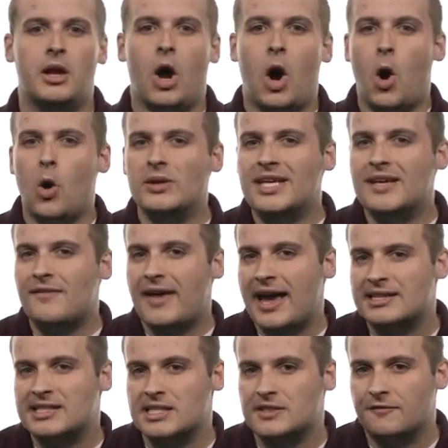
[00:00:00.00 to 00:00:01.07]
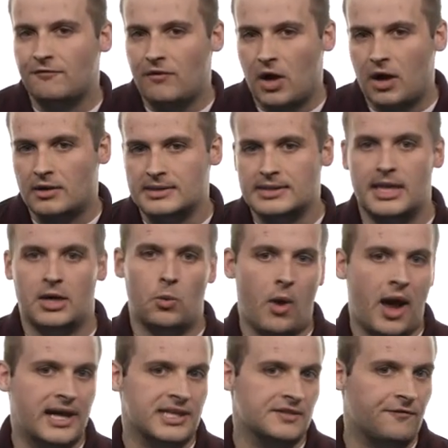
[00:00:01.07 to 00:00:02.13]
Only if x is false and
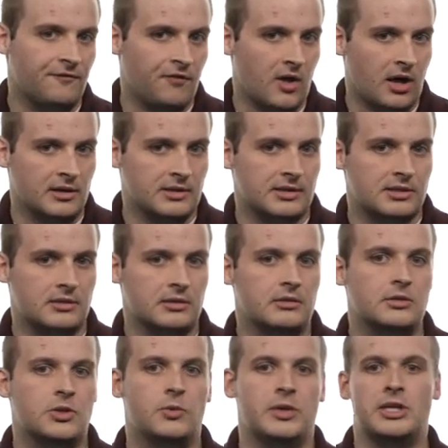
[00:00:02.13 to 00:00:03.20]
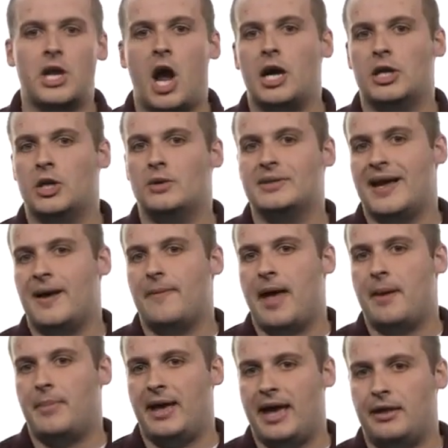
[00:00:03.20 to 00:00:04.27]
y is false do we not go down
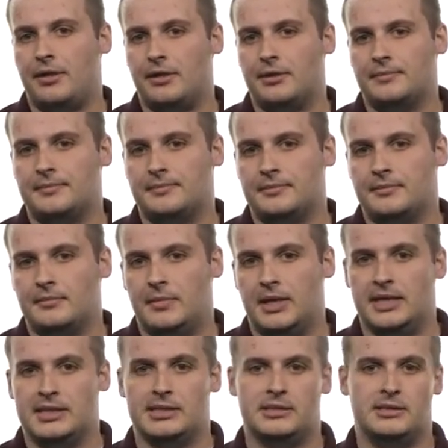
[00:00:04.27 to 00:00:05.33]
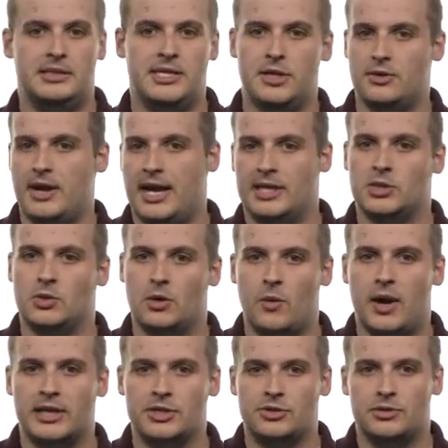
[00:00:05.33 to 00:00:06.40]
that path, because neither x nor
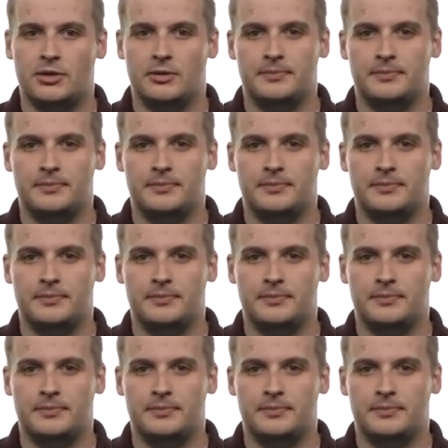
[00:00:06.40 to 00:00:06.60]
y is true.